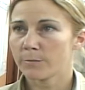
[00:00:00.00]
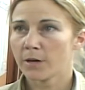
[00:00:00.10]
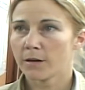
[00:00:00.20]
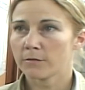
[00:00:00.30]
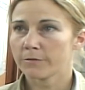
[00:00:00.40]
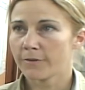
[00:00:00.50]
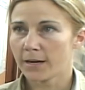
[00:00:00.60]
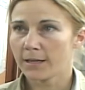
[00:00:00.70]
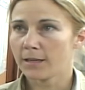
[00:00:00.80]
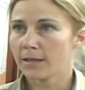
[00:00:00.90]
about
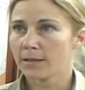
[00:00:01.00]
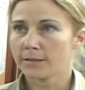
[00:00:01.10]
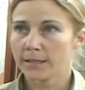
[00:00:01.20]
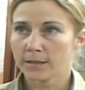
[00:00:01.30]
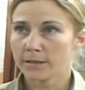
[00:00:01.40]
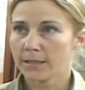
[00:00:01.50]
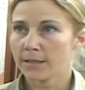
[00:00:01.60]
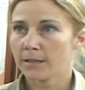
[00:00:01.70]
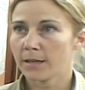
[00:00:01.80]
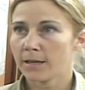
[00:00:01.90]
fighting and
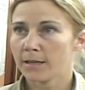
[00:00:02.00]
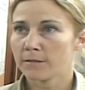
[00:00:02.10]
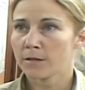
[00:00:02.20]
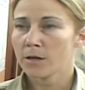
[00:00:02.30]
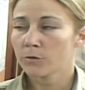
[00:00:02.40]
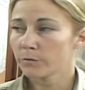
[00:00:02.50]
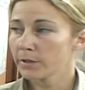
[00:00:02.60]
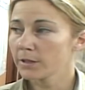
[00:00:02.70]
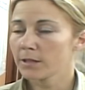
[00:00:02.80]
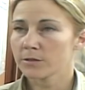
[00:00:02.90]
killing and
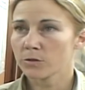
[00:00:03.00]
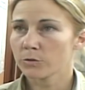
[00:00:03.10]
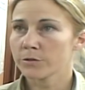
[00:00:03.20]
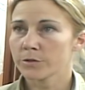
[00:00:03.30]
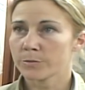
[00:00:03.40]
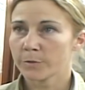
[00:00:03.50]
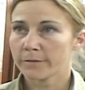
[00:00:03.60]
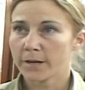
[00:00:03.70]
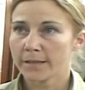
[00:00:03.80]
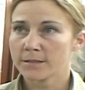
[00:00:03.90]
really the soldiers
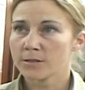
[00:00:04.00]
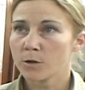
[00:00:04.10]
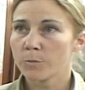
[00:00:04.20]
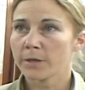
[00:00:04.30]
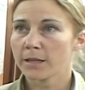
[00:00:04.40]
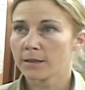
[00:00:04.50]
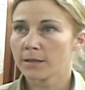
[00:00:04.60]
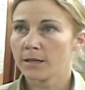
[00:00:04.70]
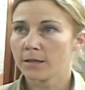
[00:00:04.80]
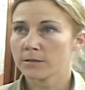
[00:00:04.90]
provide so many
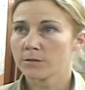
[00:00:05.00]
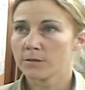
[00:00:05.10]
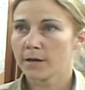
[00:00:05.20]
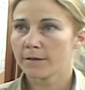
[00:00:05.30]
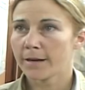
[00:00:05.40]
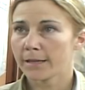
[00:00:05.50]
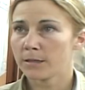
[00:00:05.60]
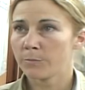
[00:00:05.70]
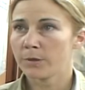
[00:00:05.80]
things to the Iraqi